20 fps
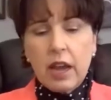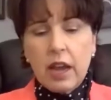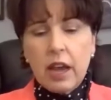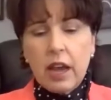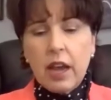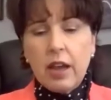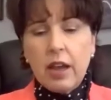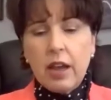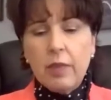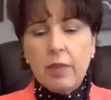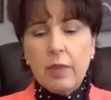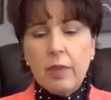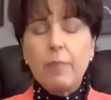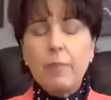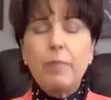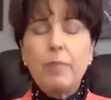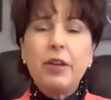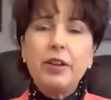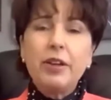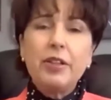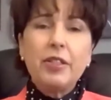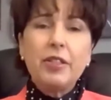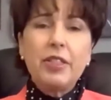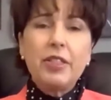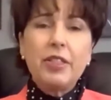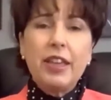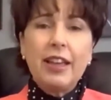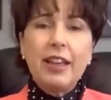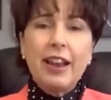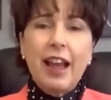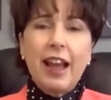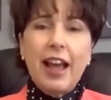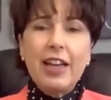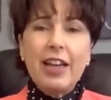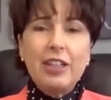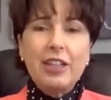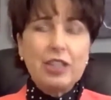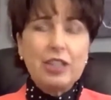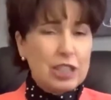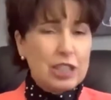Um, a bill that I
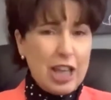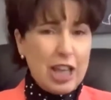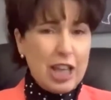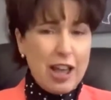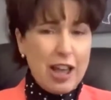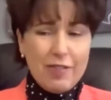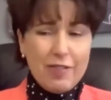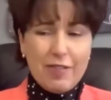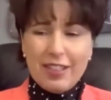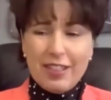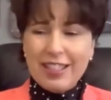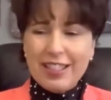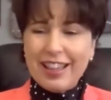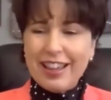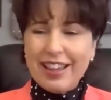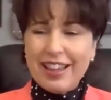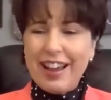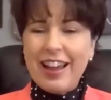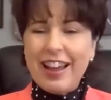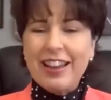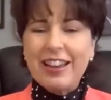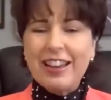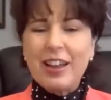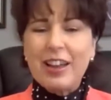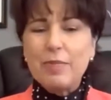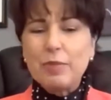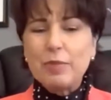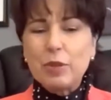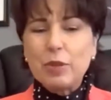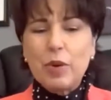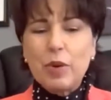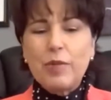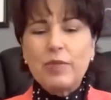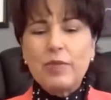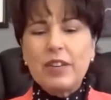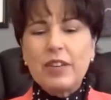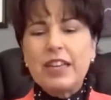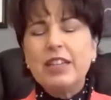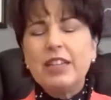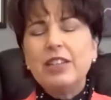just love that got absorbed
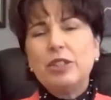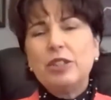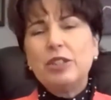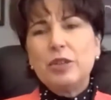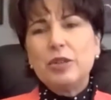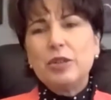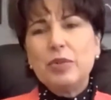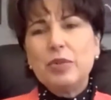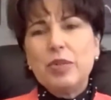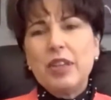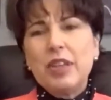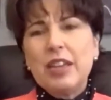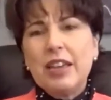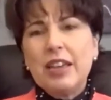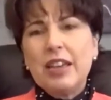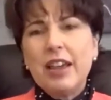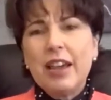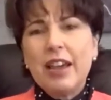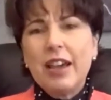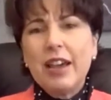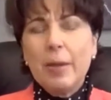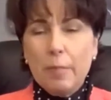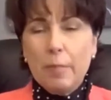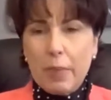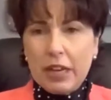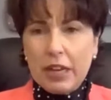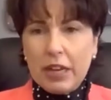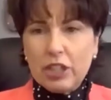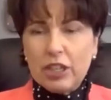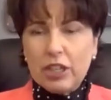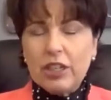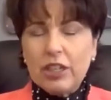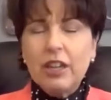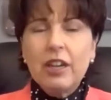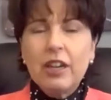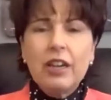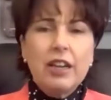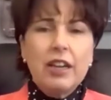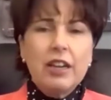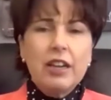into the budget
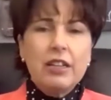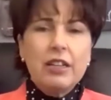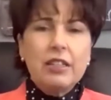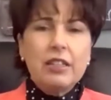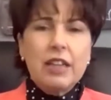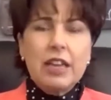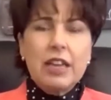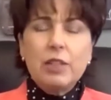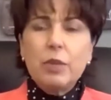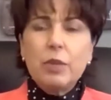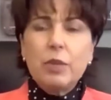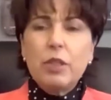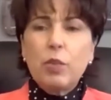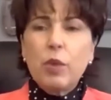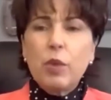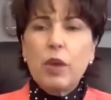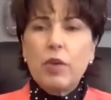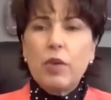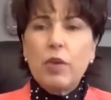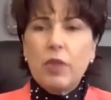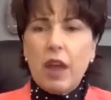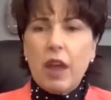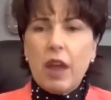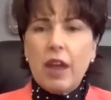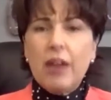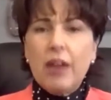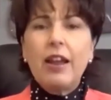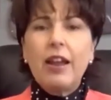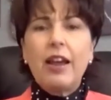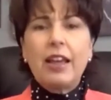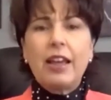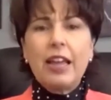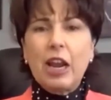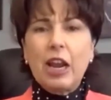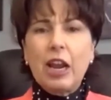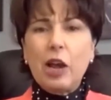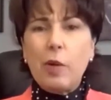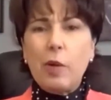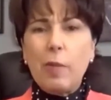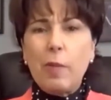is SB 309. Again, I
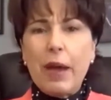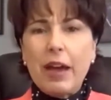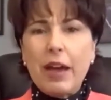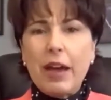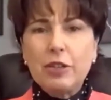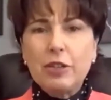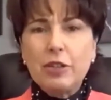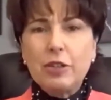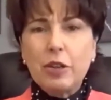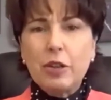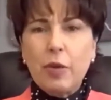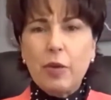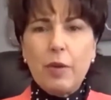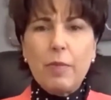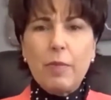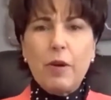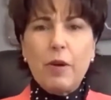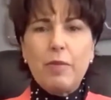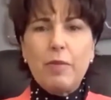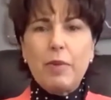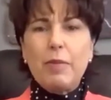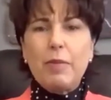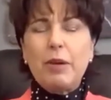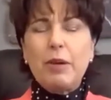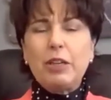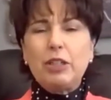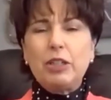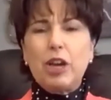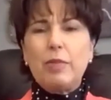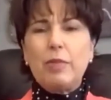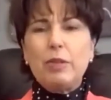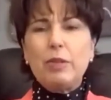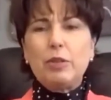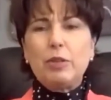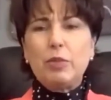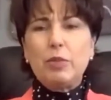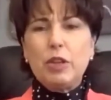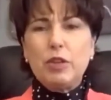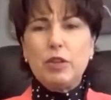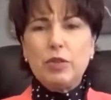go back to the great part about my job is
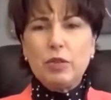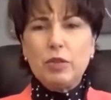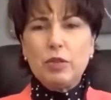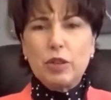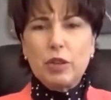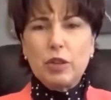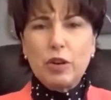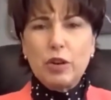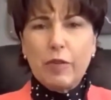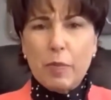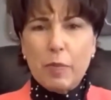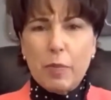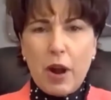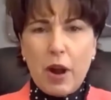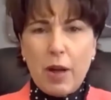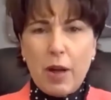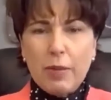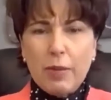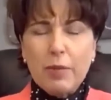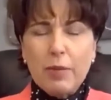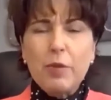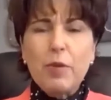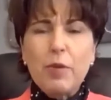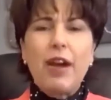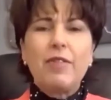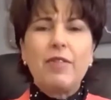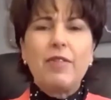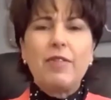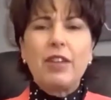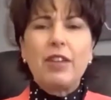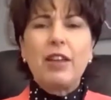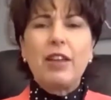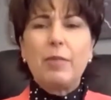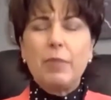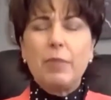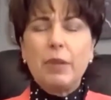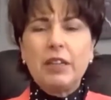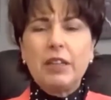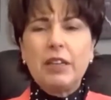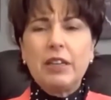when you learn of a problem, you have the
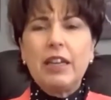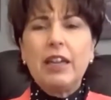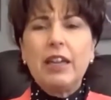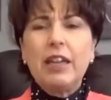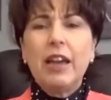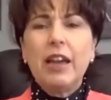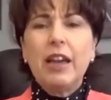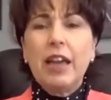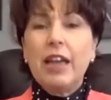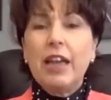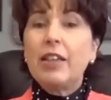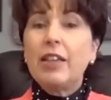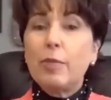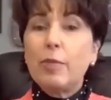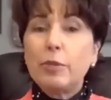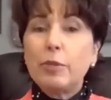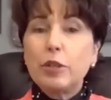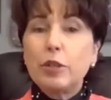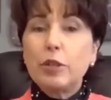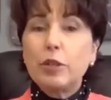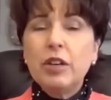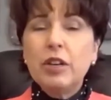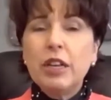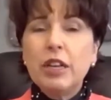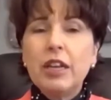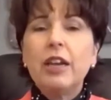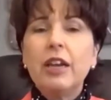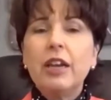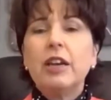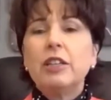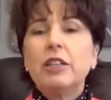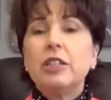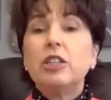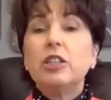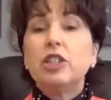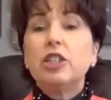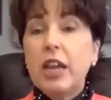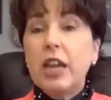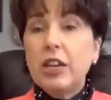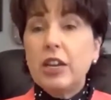ability and the opportunity to
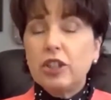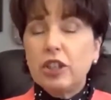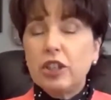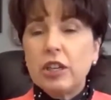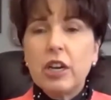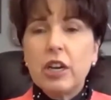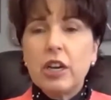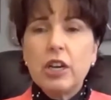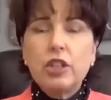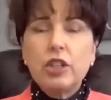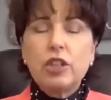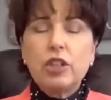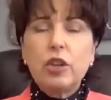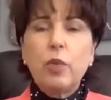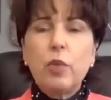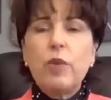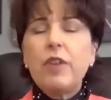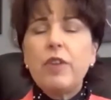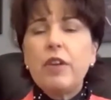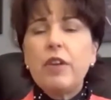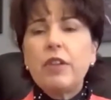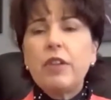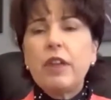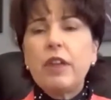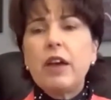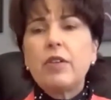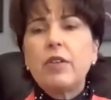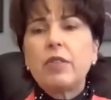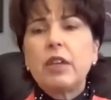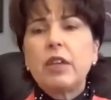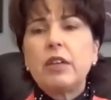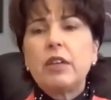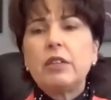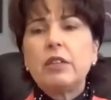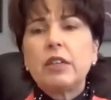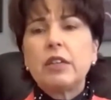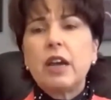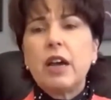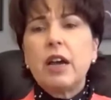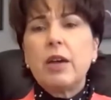change it. So we found out that
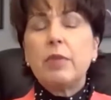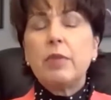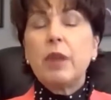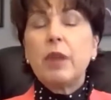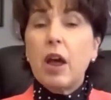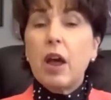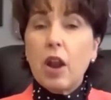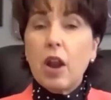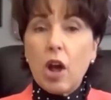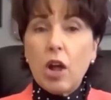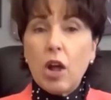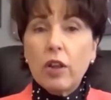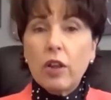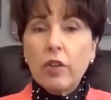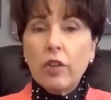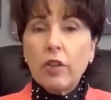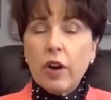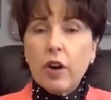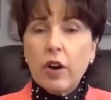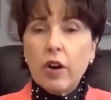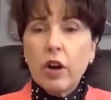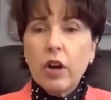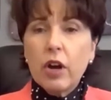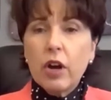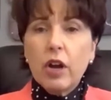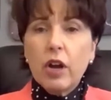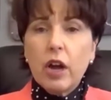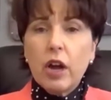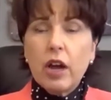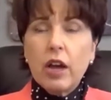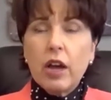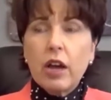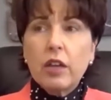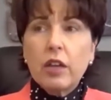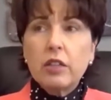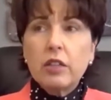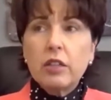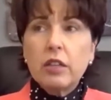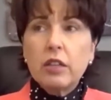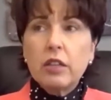um, not all of our uh,
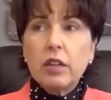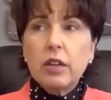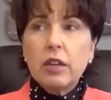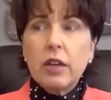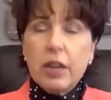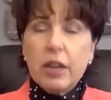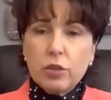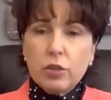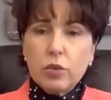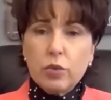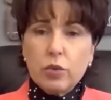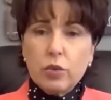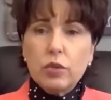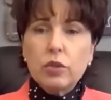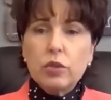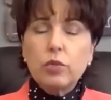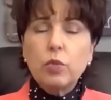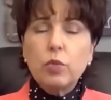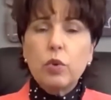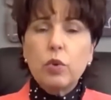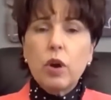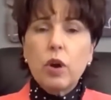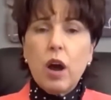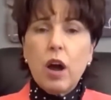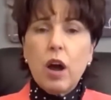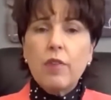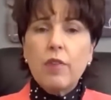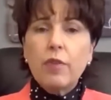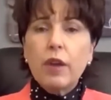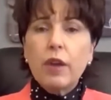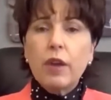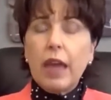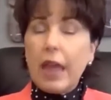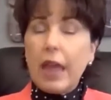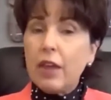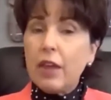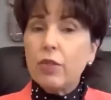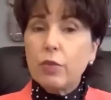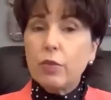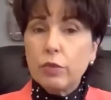uh, high schools were offering
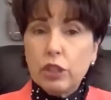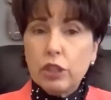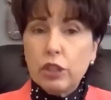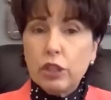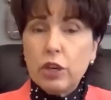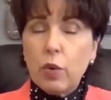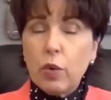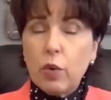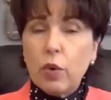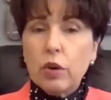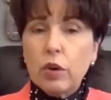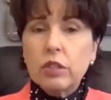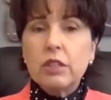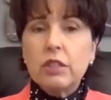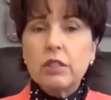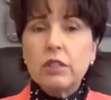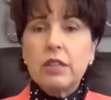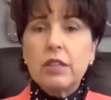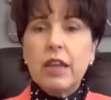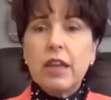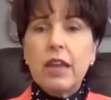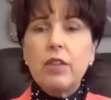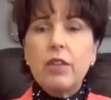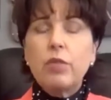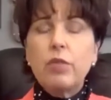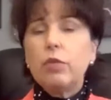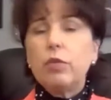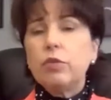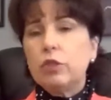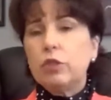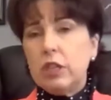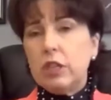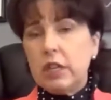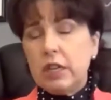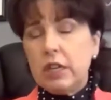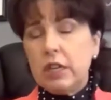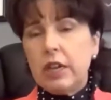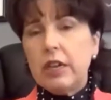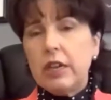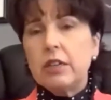A through G courses. A through
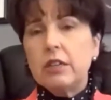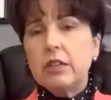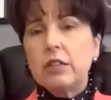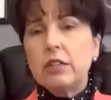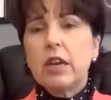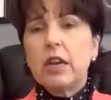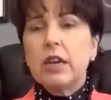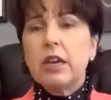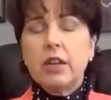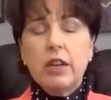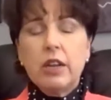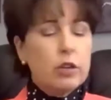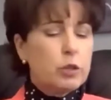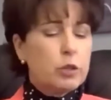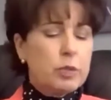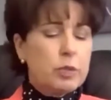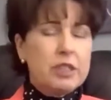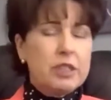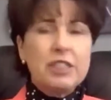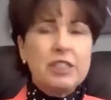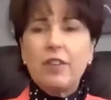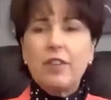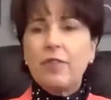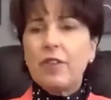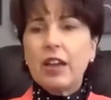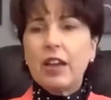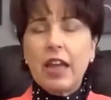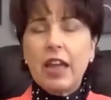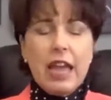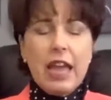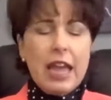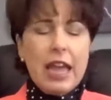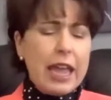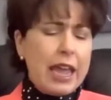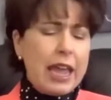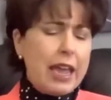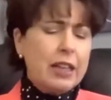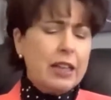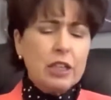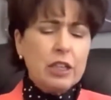G is, you know, specific
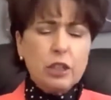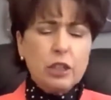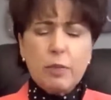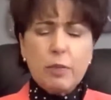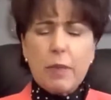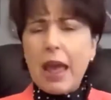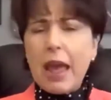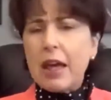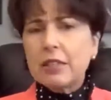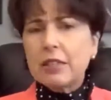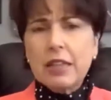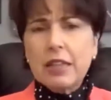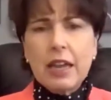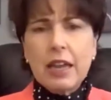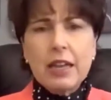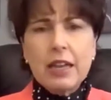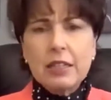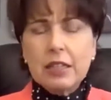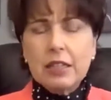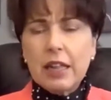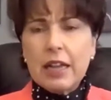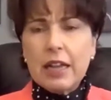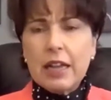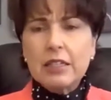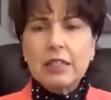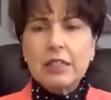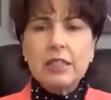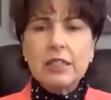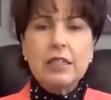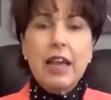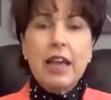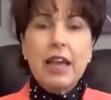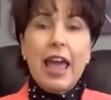English, math, science classes.